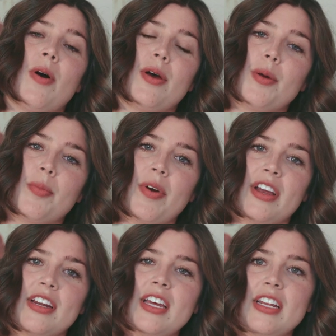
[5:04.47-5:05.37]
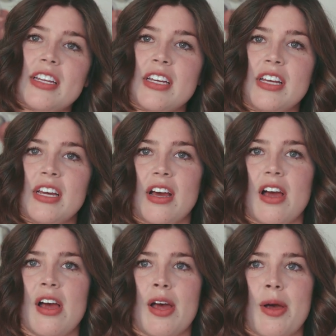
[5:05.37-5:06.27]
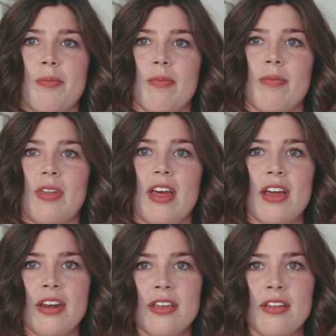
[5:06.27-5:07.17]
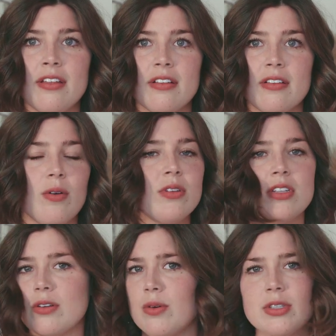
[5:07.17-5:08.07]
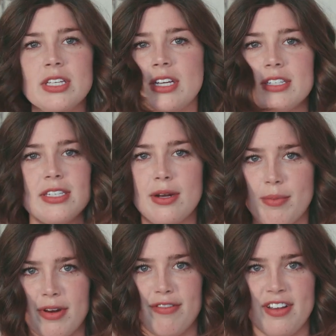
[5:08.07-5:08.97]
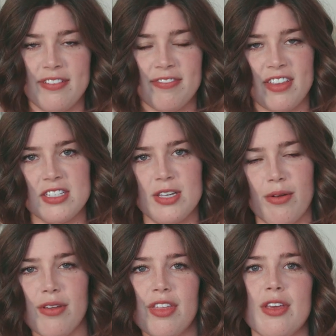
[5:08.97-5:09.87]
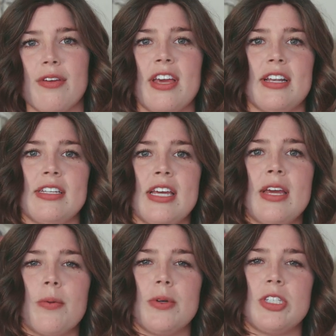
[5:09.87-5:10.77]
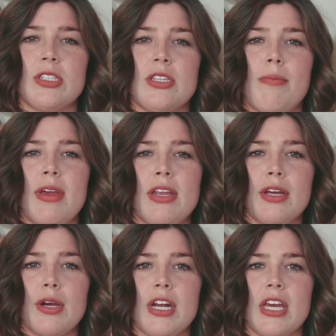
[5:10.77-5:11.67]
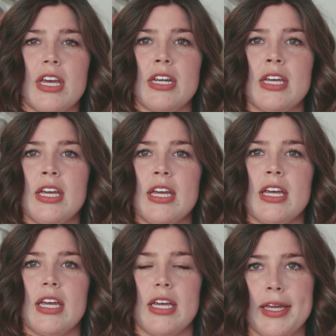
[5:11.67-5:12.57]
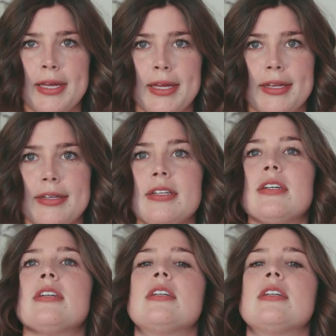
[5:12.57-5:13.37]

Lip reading: while you're pregnant, Only acetaminophen. That's the only thing you can take, which is the main ingredient in